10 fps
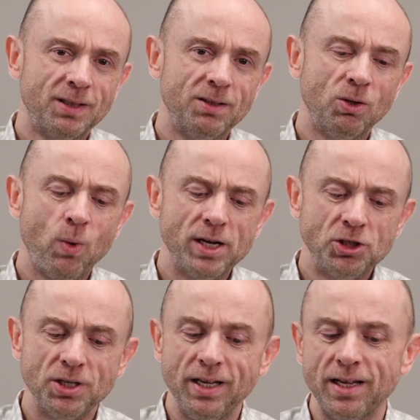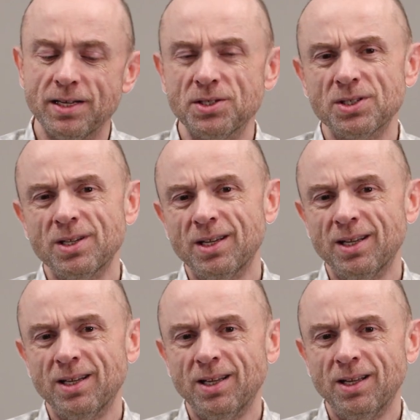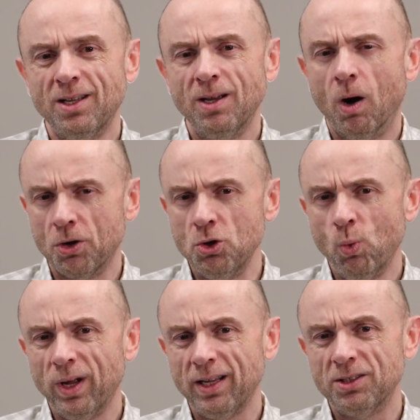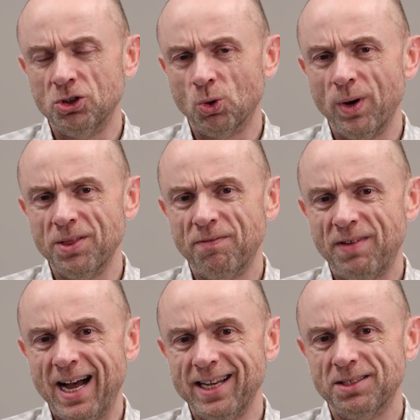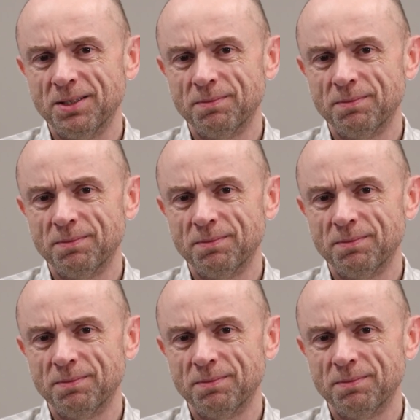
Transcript: The question is, are you willing to join the fight?